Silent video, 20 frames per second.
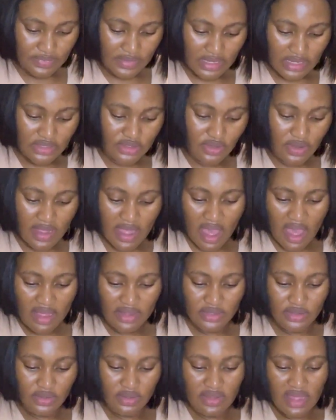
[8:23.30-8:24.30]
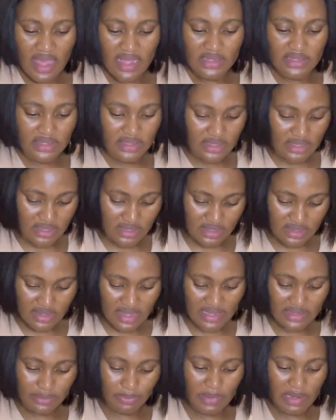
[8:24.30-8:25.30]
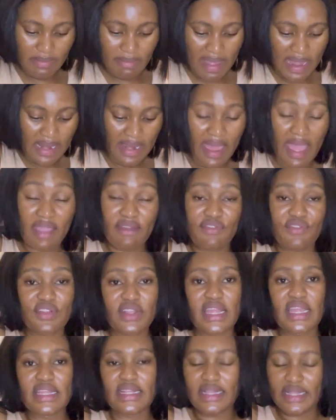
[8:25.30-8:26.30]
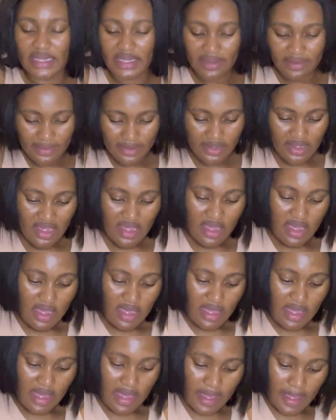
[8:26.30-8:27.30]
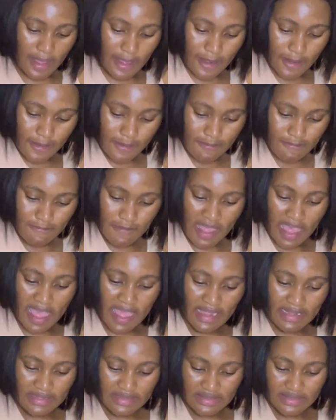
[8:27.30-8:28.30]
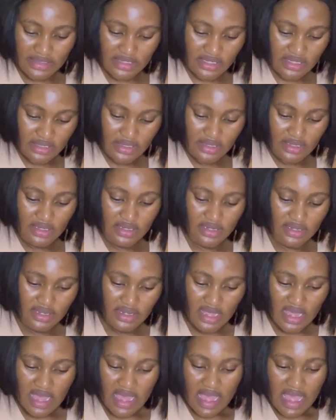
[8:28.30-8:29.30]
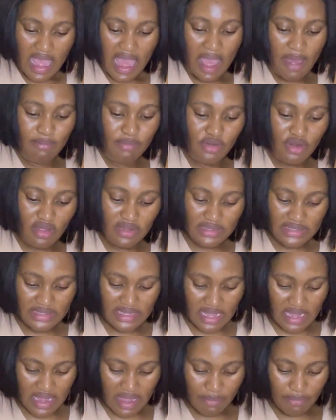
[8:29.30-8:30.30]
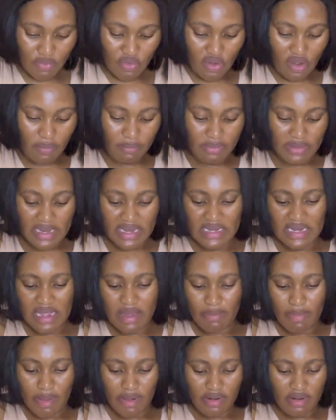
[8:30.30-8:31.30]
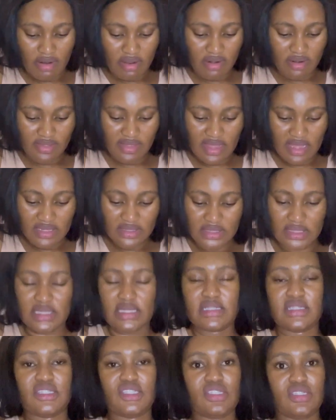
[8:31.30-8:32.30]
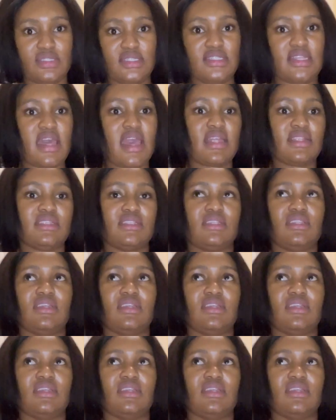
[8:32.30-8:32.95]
So yeah, so that's been my life lately. And I'm not saying I'm complaining about a lot of things. It's just that